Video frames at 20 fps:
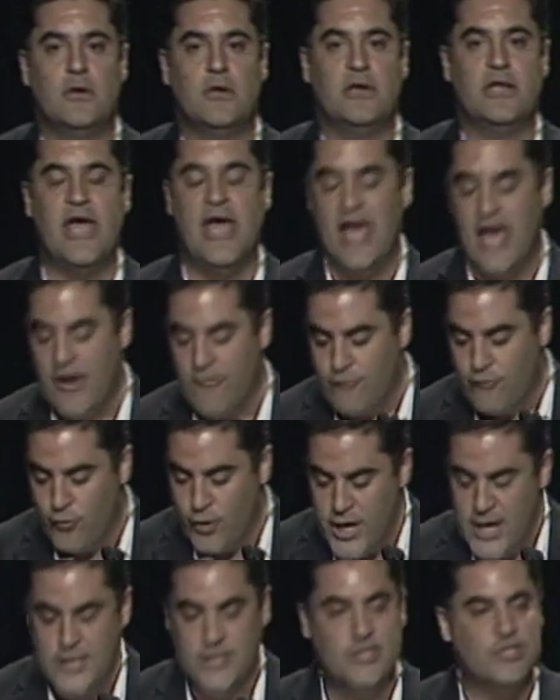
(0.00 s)
They have
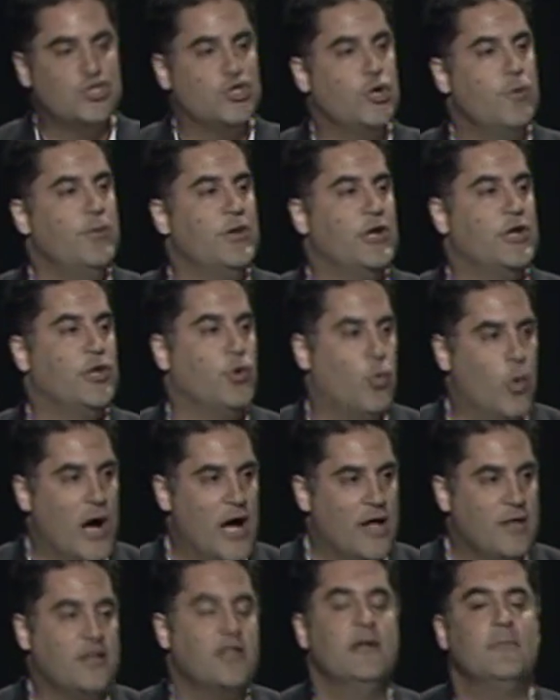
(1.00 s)
redistributed the
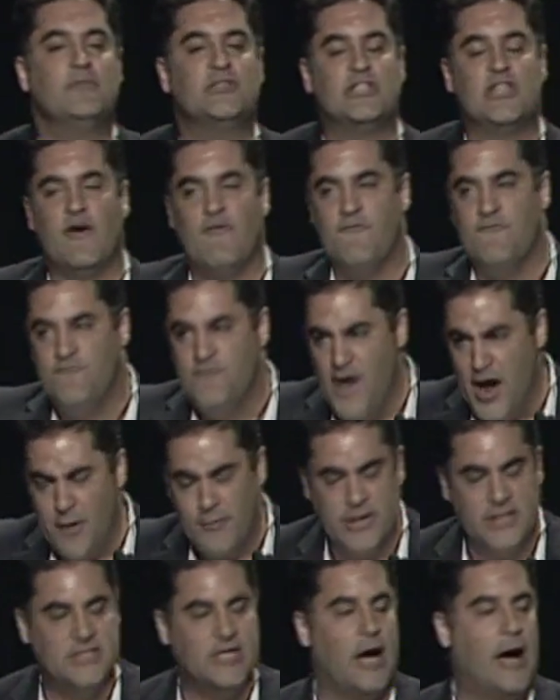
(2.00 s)
wealth to the
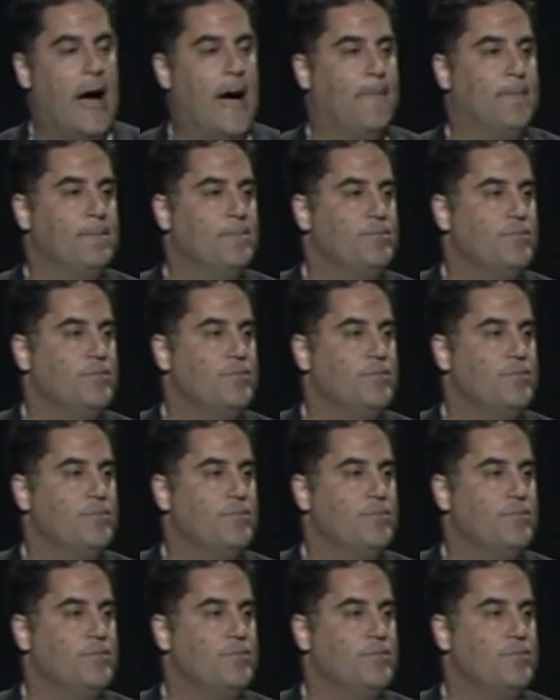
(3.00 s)
very top.